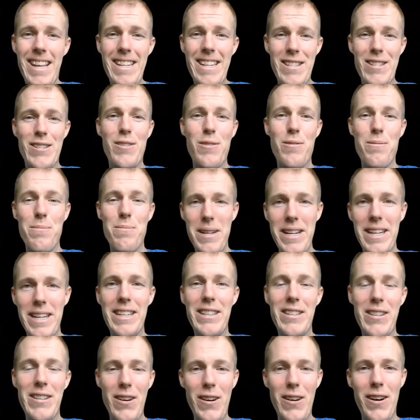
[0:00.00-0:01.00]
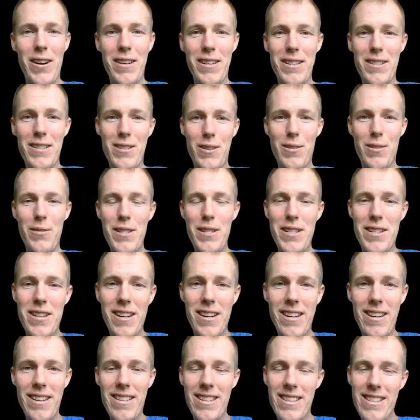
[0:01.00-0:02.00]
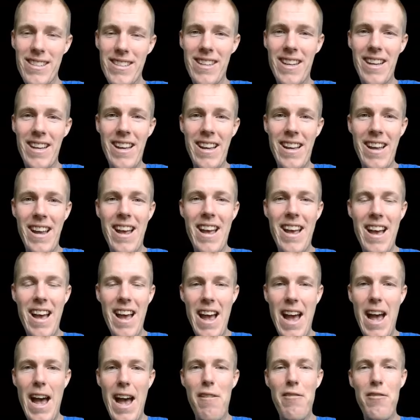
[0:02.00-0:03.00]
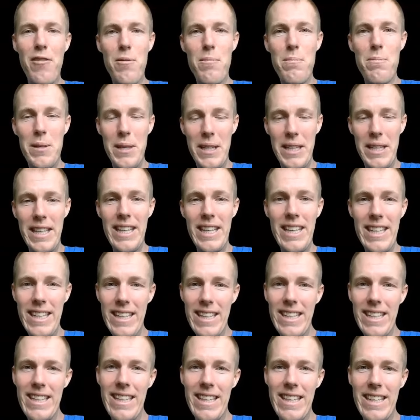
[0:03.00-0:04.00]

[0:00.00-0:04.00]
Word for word: That's so many service dogs. 500,000.